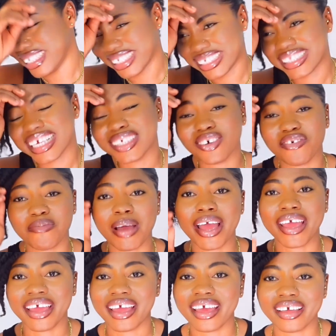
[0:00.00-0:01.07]
stage of my
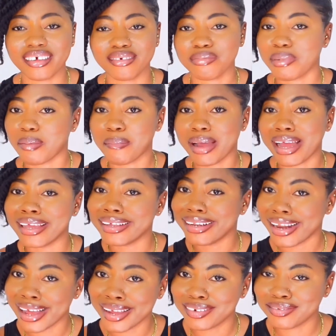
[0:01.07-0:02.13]
hair, my
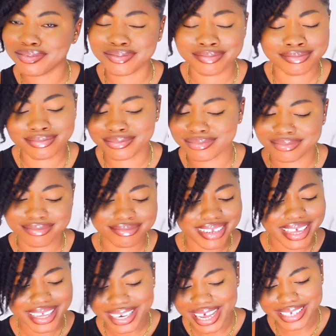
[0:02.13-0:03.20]
life.
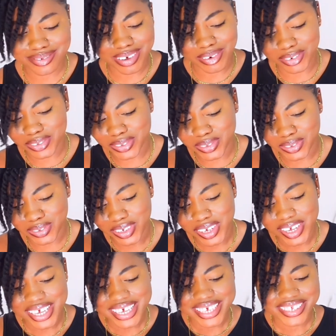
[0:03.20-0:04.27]
That's not what I want to do.
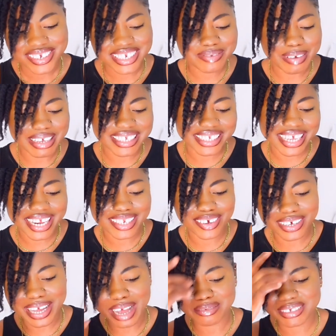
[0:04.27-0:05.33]
So this person said,
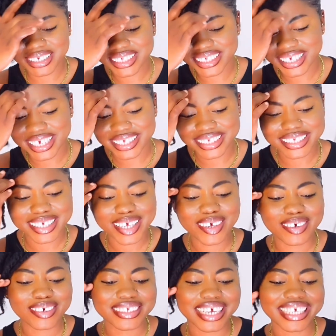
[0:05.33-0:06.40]
your gap teeth is
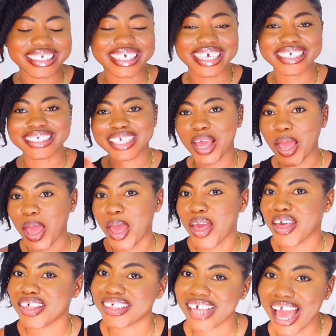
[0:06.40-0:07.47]
cute and sexy.
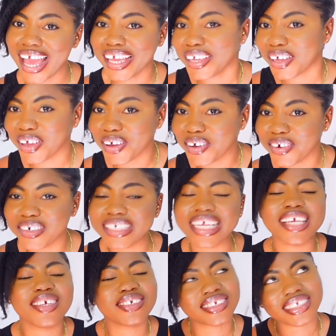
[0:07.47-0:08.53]
Thank you.
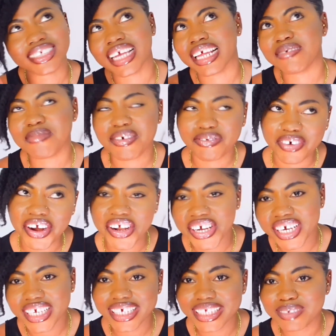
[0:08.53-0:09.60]
They used to shade me for
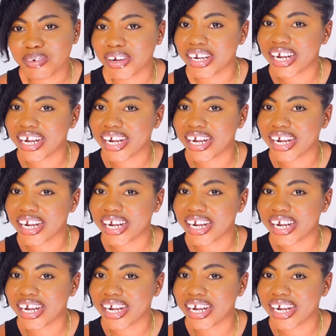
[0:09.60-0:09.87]
it, but